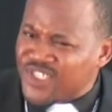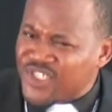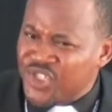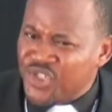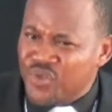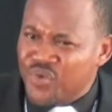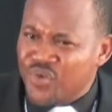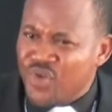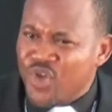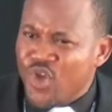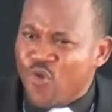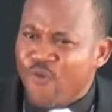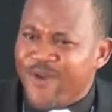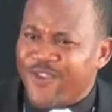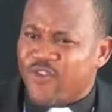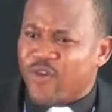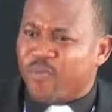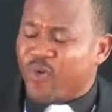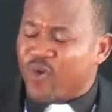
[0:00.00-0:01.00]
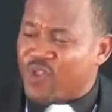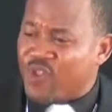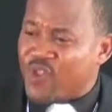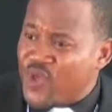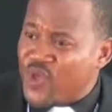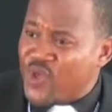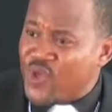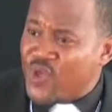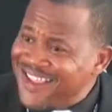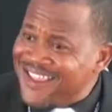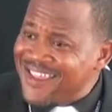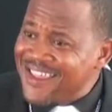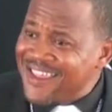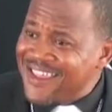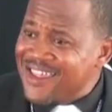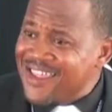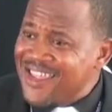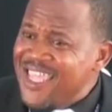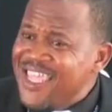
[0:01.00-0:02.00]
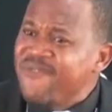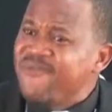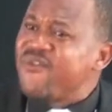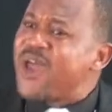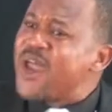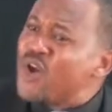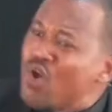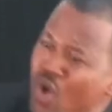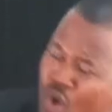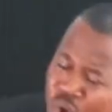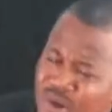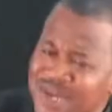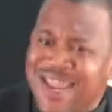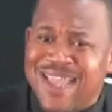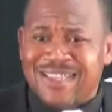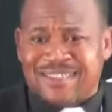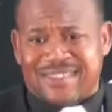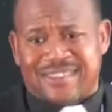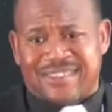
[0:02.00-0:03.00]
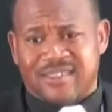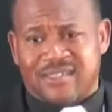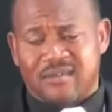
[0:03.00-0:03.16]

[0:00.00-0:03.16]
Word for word: you with opportunities if you are not honest.